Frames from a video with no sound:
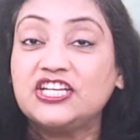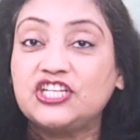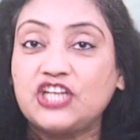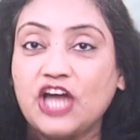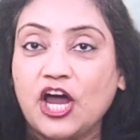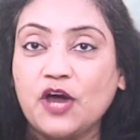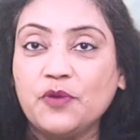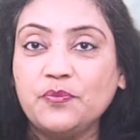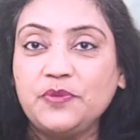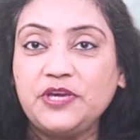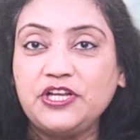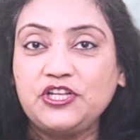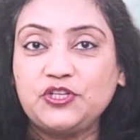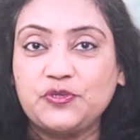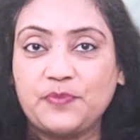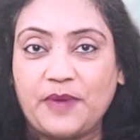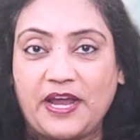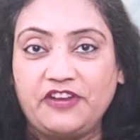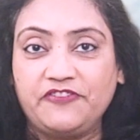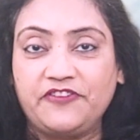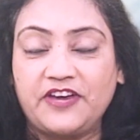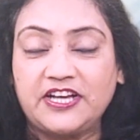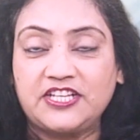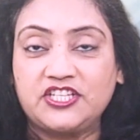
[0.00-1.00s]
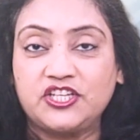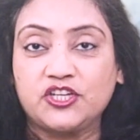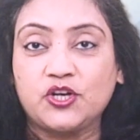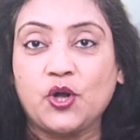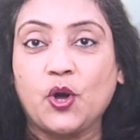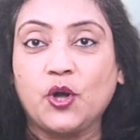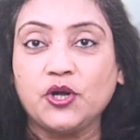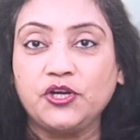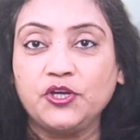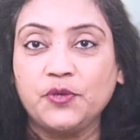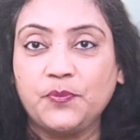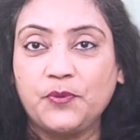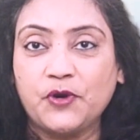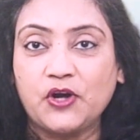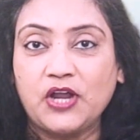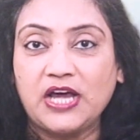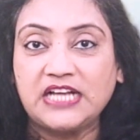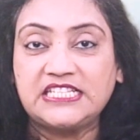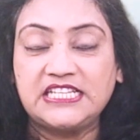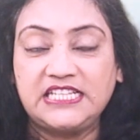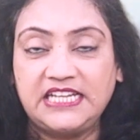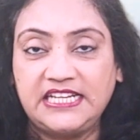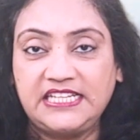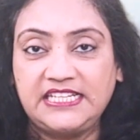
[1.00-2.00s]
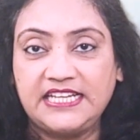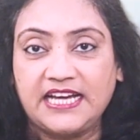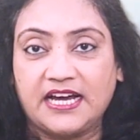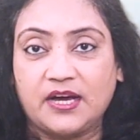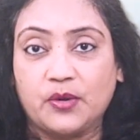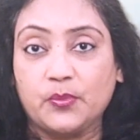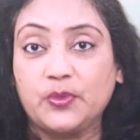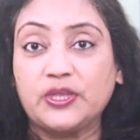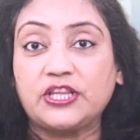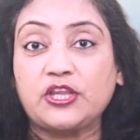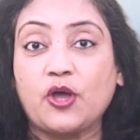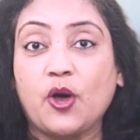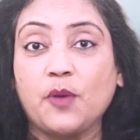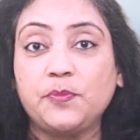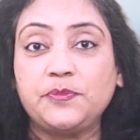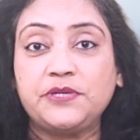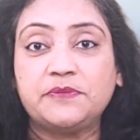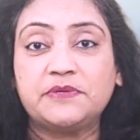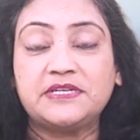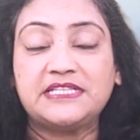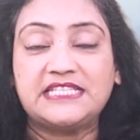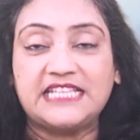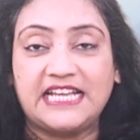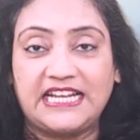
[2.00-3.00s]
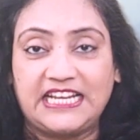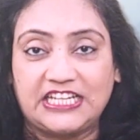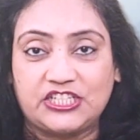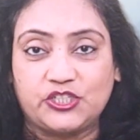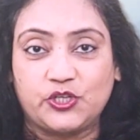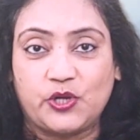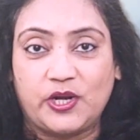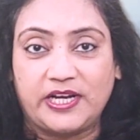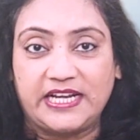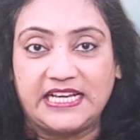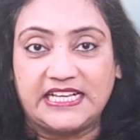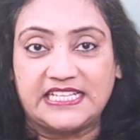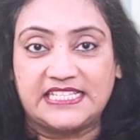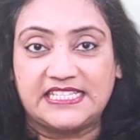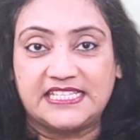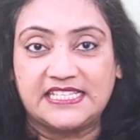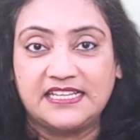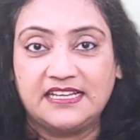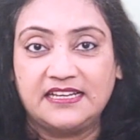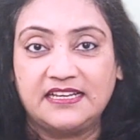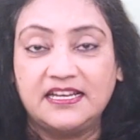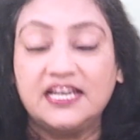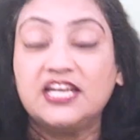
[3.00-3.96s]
Xiaomi to manufacture audio products in India with Optimus Electronics.